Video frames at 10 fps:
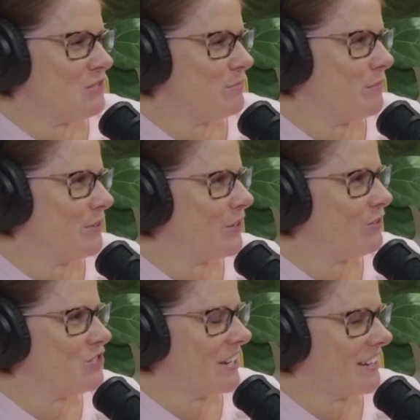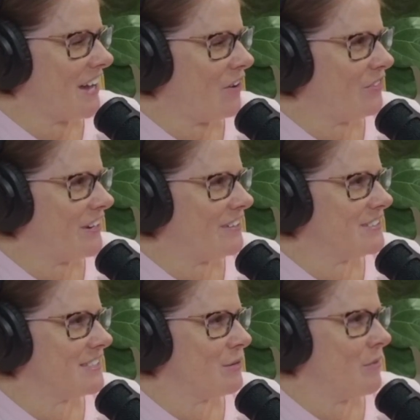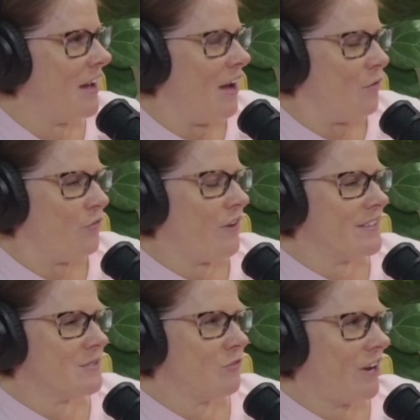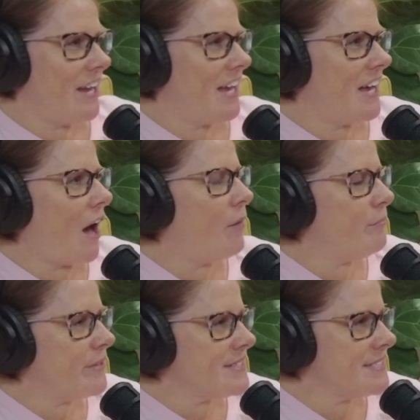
people to go check it out. We've got some great compass